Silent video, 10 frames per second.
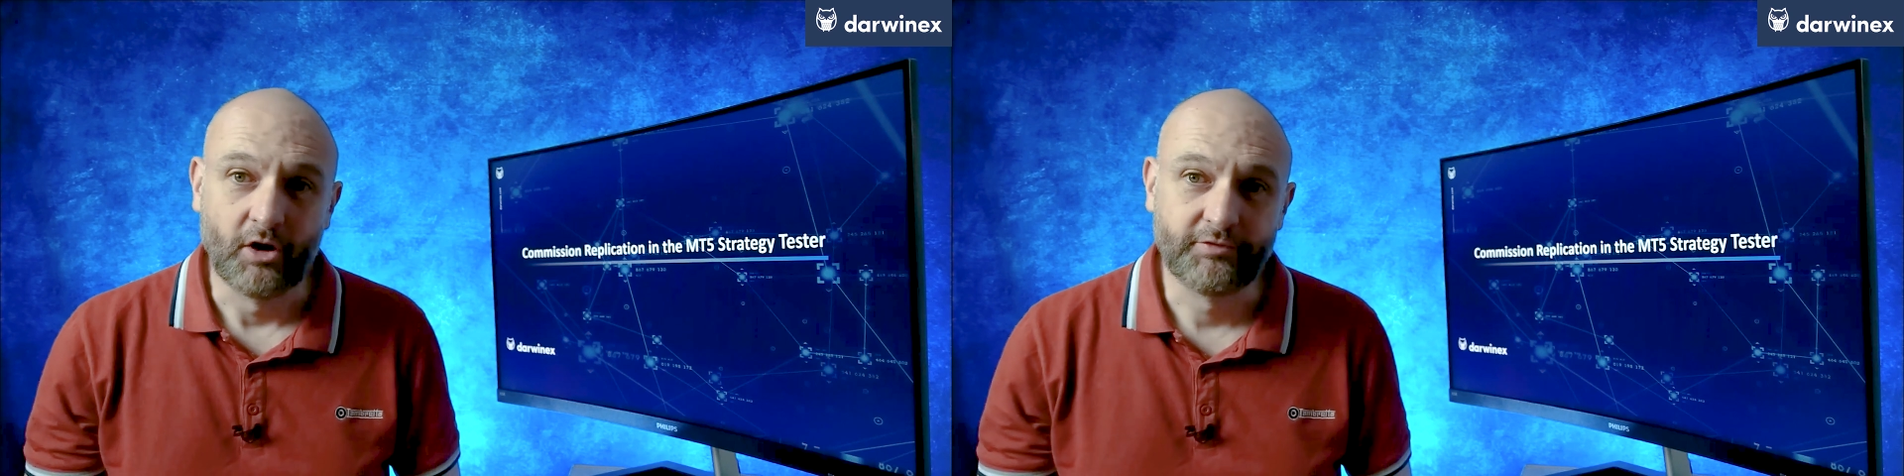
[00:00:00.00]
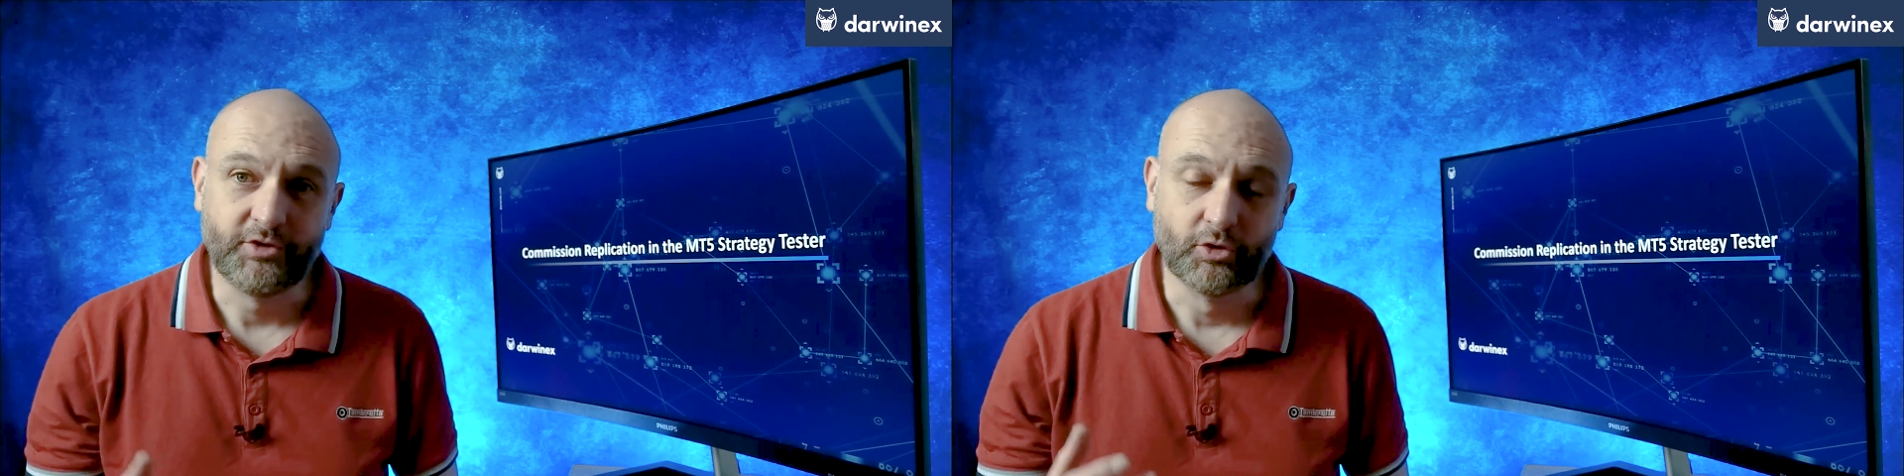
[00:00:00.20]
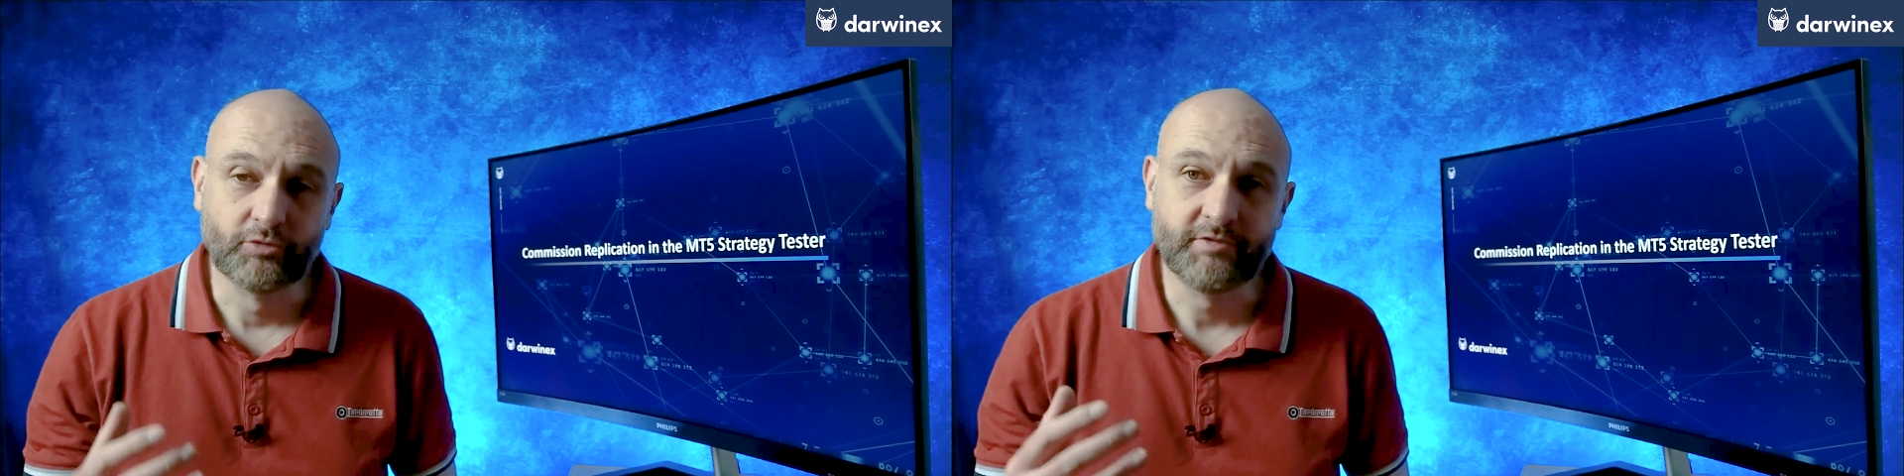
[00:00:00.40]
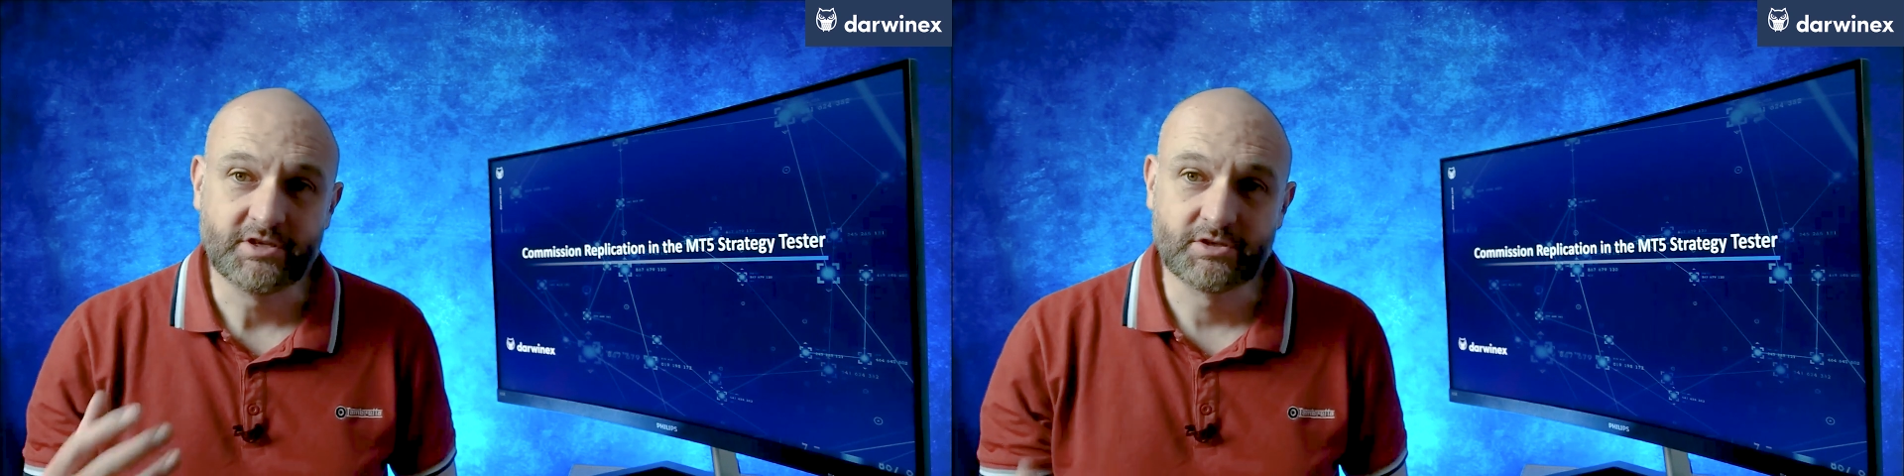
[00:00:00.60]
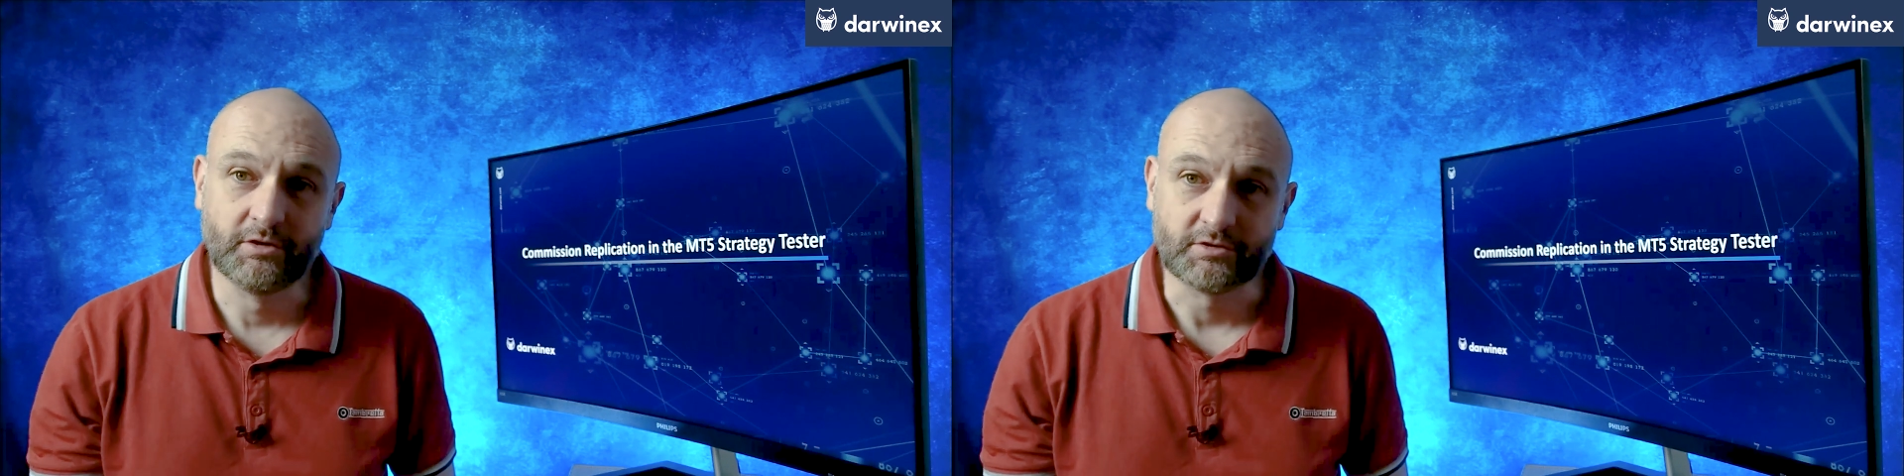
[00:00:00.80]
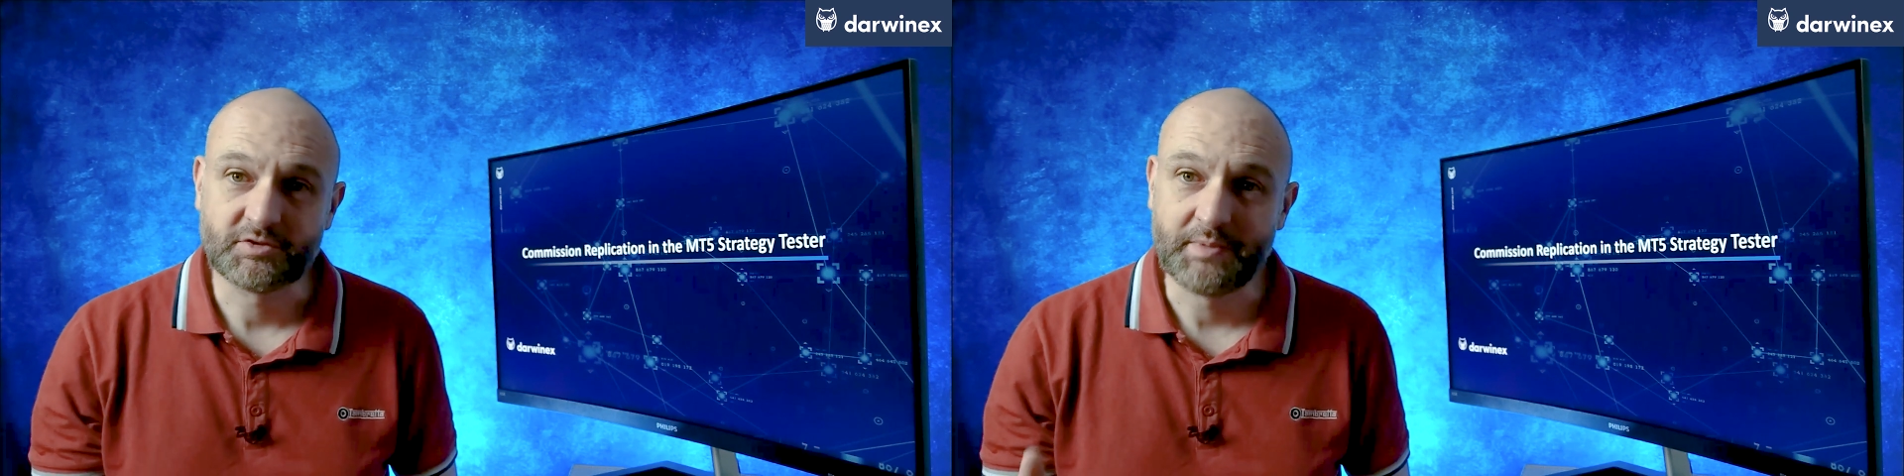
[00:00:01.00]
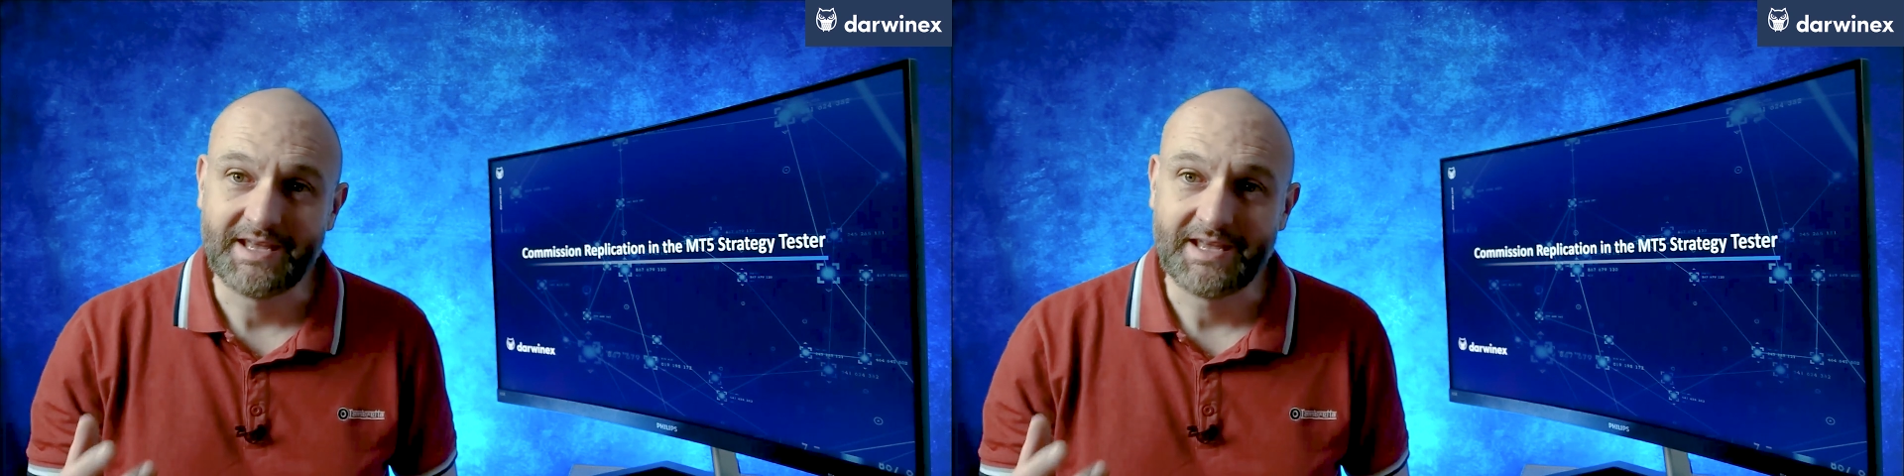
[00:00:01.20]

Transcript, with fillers: of your results